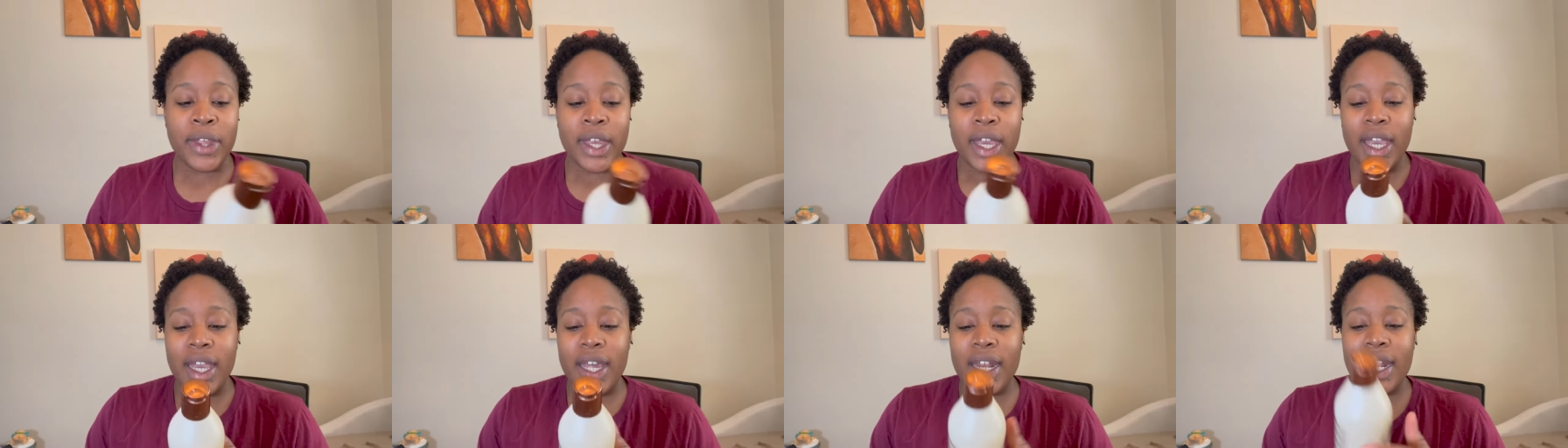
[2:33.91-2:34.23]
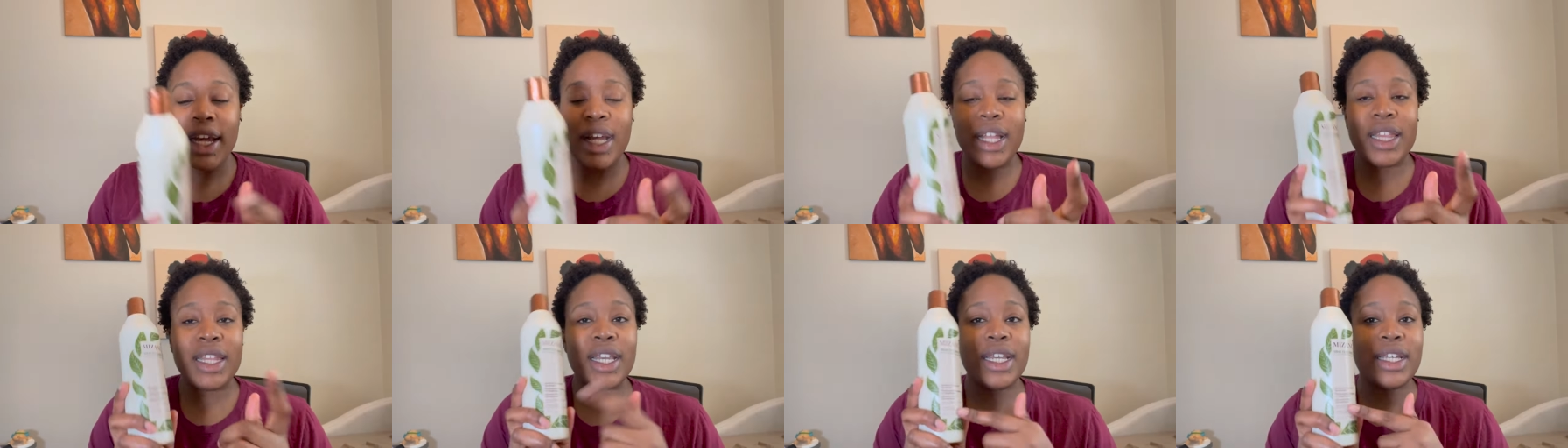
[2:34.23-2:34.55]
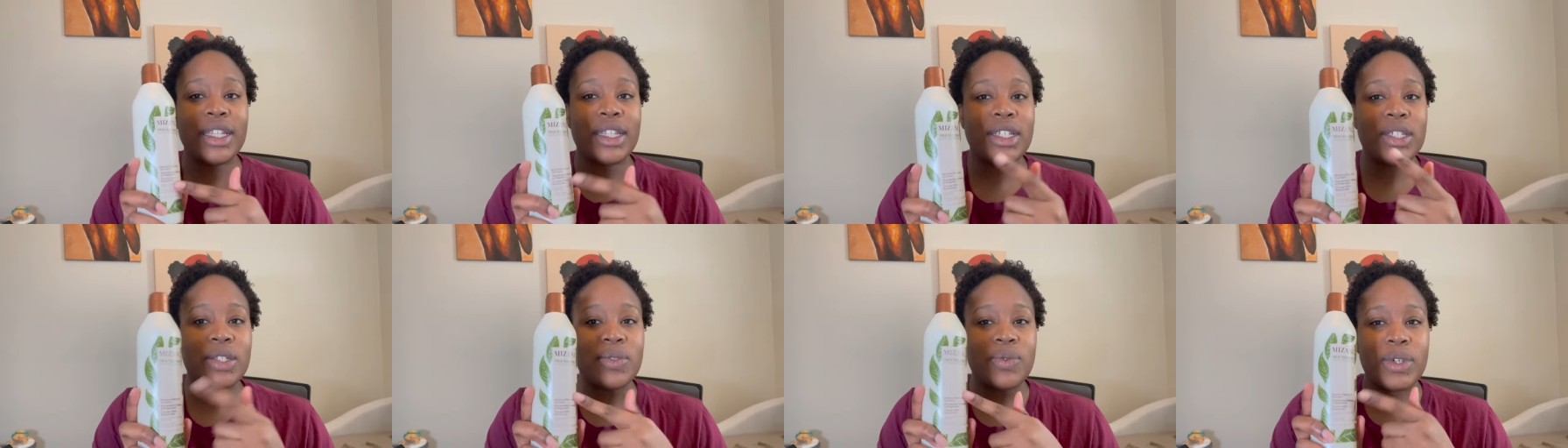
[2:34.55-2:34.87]
And I like
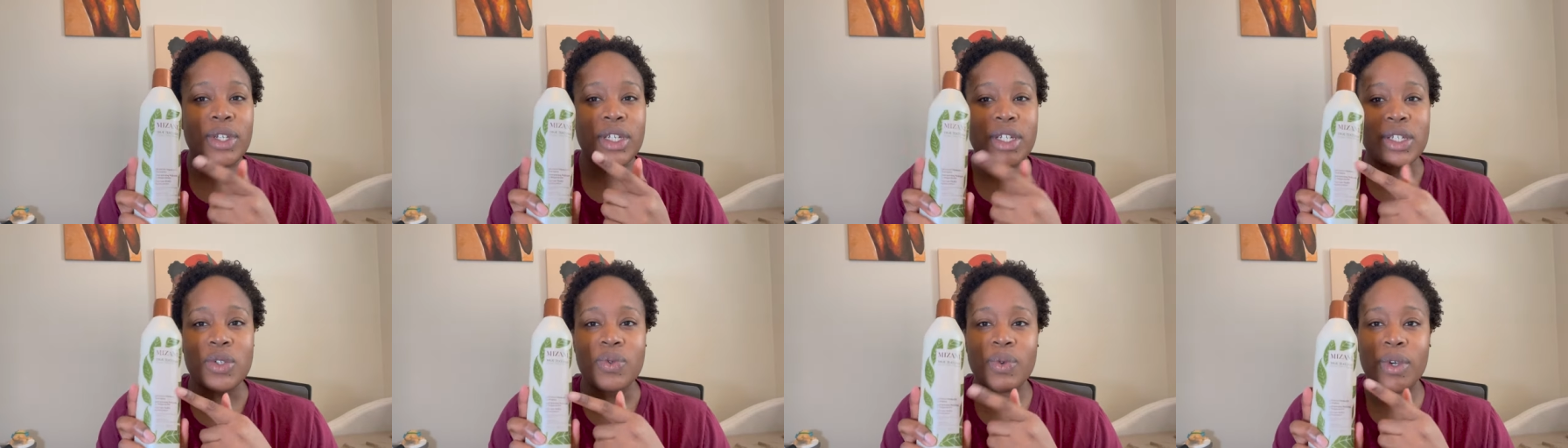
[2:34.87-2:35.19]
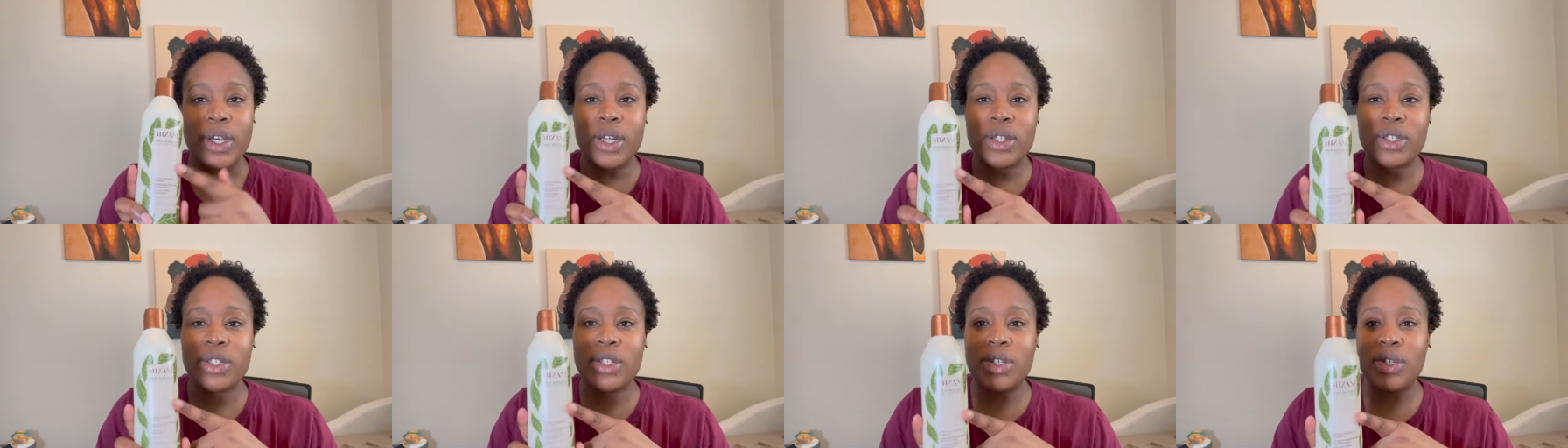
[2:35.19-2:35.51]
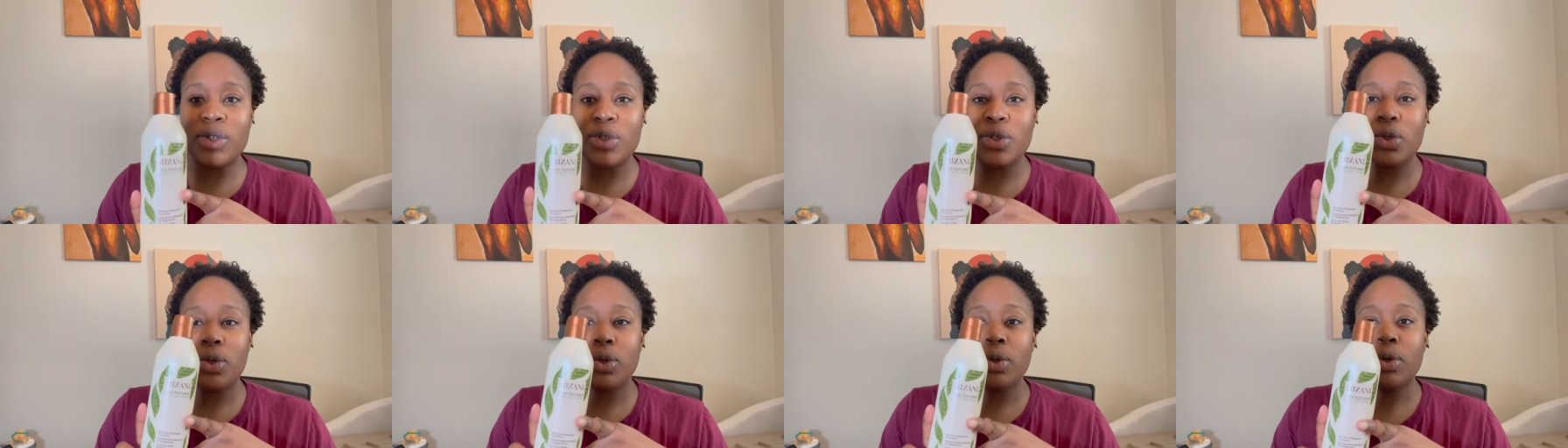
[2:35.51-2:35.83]
this one as well
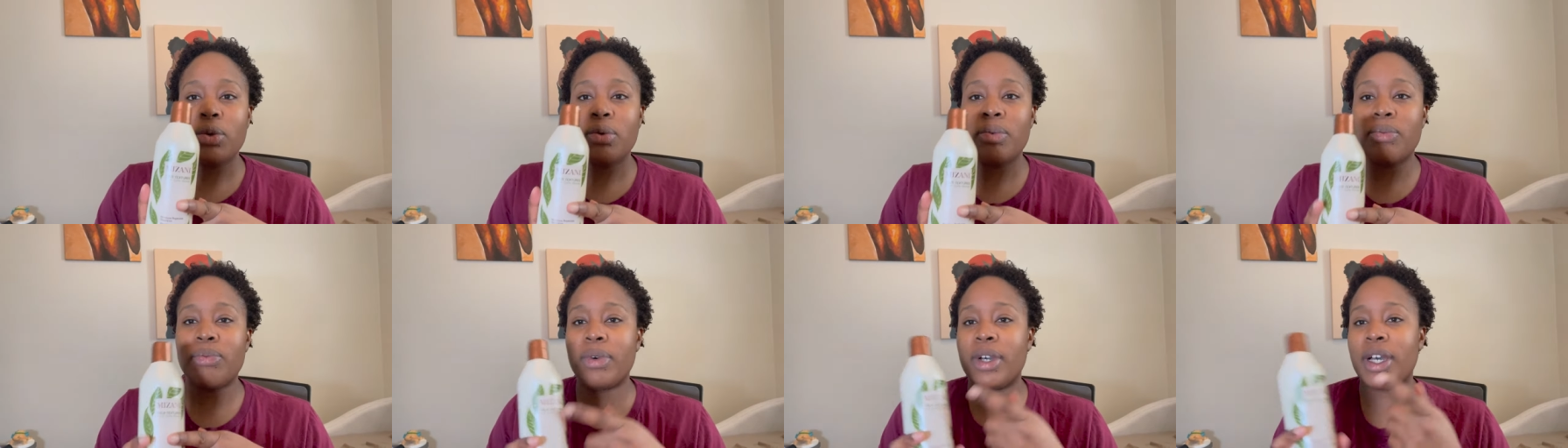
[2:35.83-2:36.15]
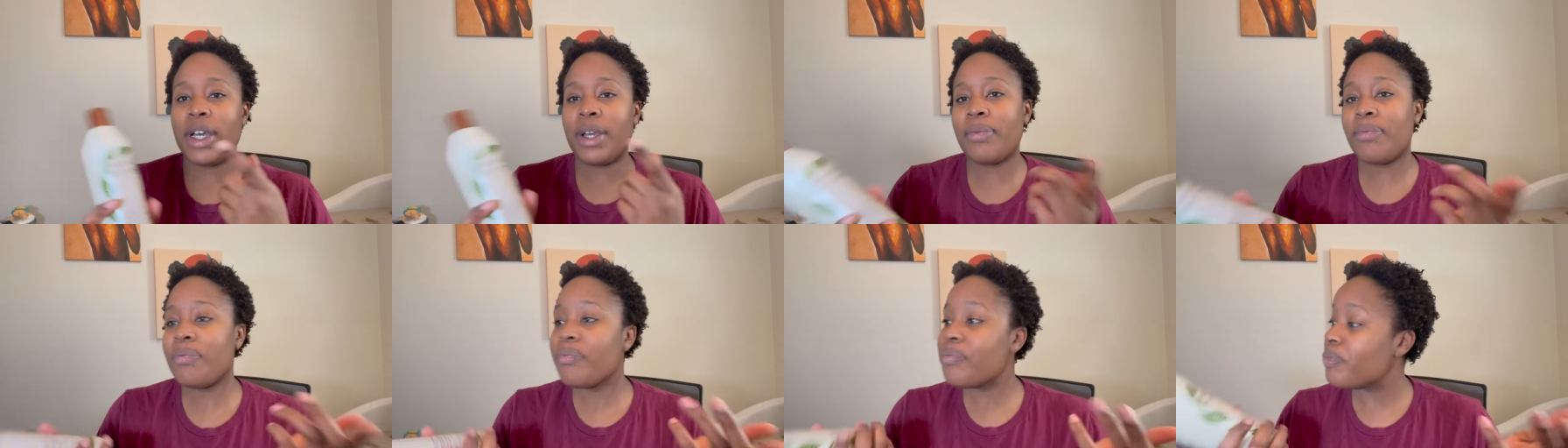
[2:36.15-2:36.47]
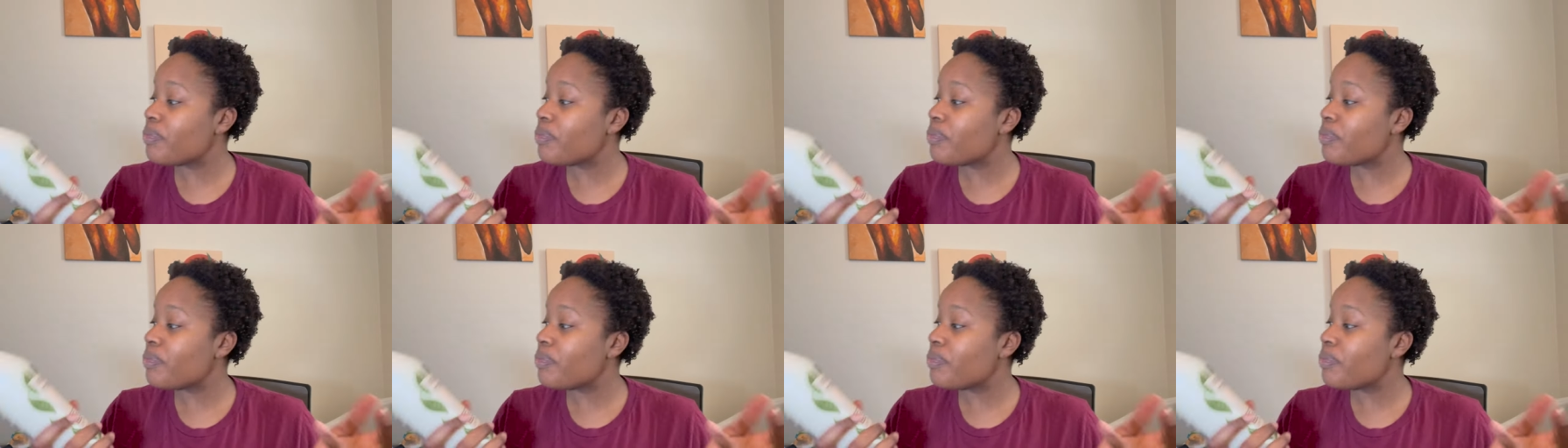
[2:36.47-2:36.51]
too, but